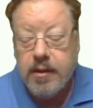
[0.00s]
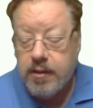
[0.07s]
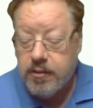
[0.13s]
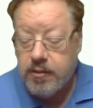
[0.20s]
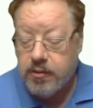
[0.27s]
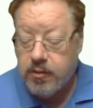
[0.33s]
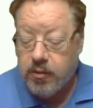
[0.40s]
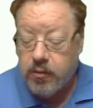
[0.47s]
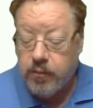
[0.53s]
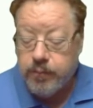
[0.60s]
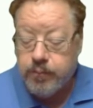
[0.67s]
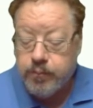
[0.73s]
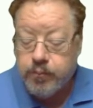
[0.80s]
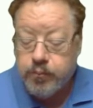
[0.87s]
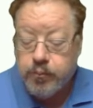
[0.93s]

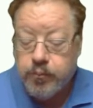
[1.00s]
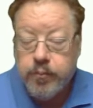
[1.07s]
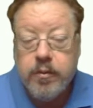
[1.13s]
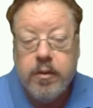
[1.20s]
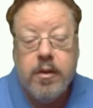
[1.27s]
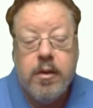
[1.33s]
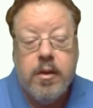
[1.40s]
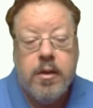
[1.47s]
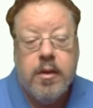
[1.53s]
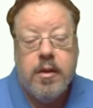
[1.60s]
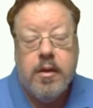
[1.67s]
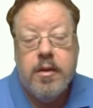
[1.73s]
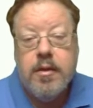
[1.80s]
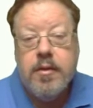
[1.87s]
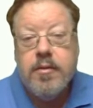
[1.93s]
So
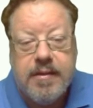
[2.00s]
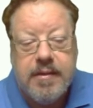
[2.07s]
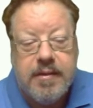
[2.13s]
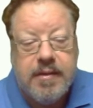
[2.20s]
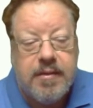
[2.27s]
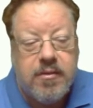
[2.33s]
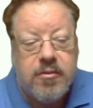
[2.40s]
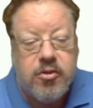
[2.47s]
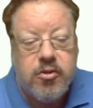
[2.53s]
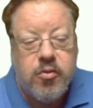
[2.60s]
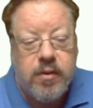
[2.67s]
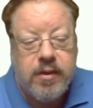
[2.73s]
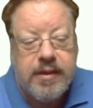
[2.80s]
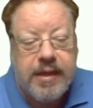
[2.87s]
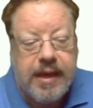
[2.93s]
these are two
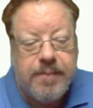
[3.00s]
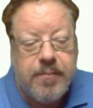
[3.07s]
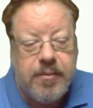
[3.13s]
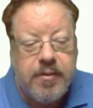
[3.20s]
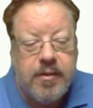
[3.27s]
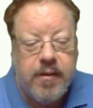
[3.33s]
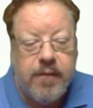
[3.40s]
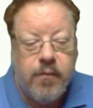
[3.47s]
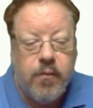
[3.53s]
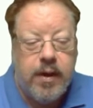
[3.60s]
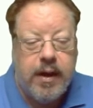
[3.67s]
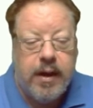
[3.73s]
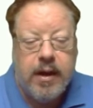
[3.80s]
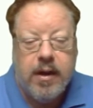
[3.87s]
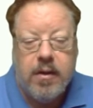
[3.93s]
examples of
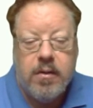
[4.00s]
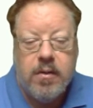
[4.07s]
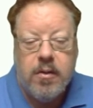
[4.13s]
where,